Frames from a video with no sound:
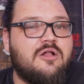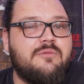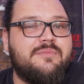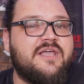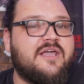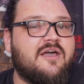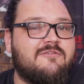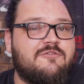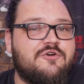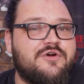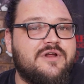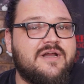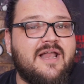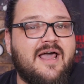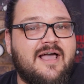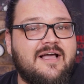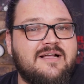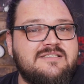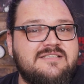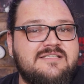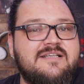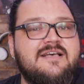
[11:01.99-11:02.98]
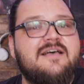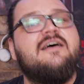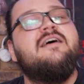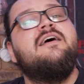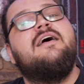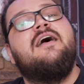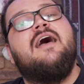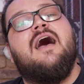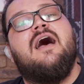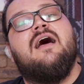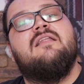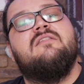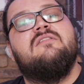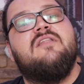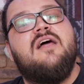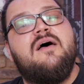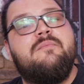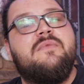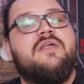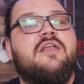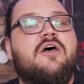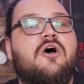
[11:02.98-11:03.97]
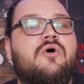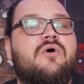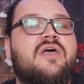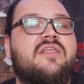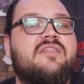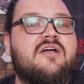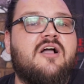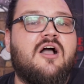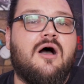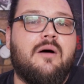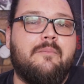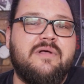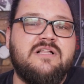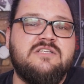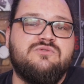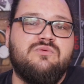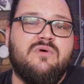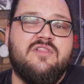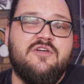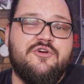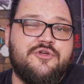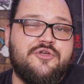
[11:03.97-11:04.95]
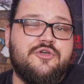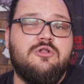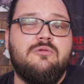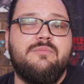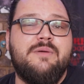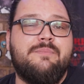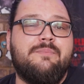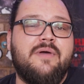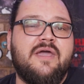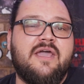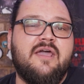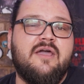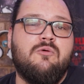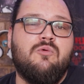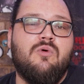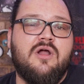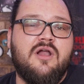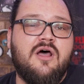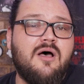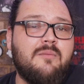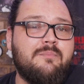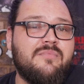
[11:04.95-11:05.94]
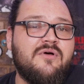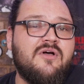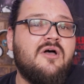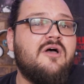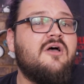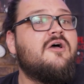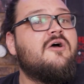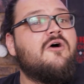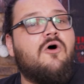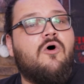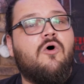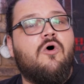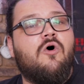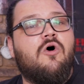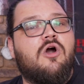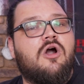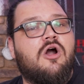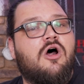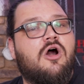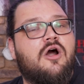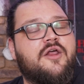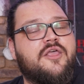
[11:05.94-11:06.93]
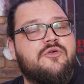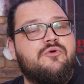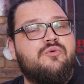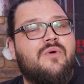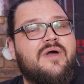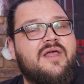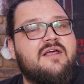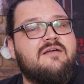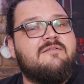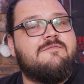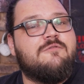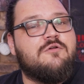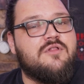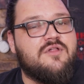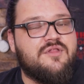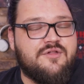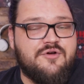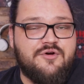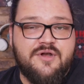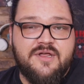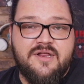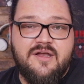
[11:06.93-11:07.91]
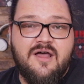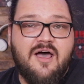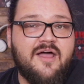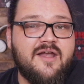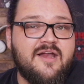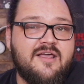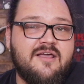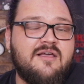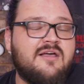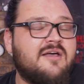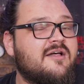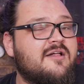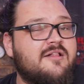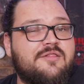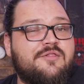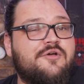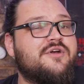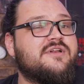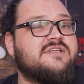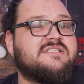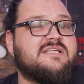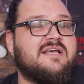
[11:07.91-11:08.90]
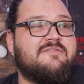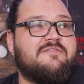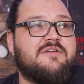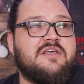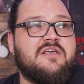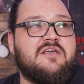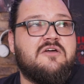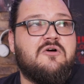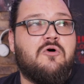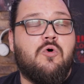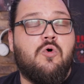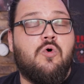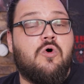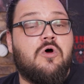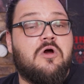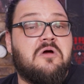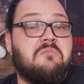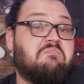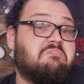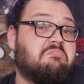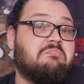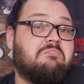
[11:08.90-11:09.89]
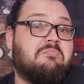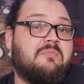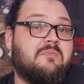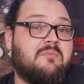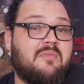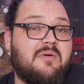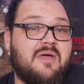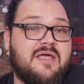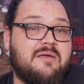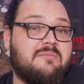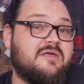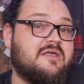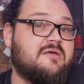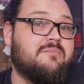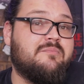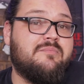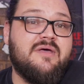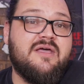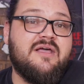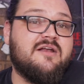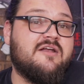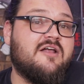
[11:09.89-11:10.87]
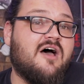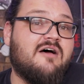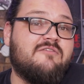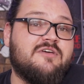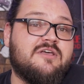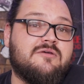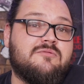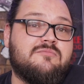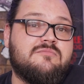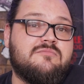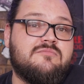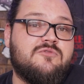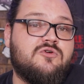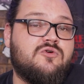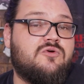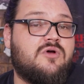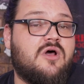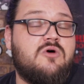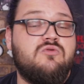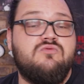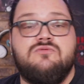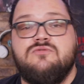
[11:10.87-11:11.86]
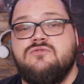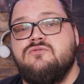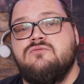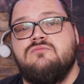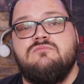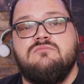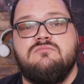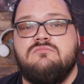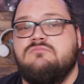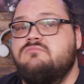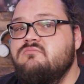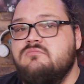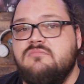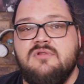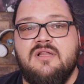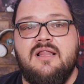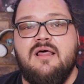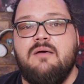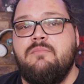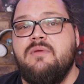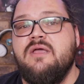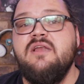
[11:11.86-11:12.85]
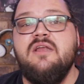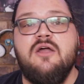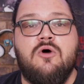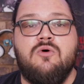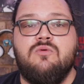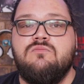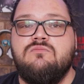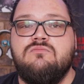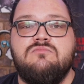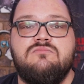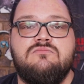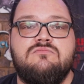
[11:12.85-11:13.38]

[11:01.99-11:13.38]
I'll be covering next, and let me know in the comments whether you'll be picking one up, or are you waiting for the 3090, 3070, or maybe Big Knobby? Who knows? Let me know.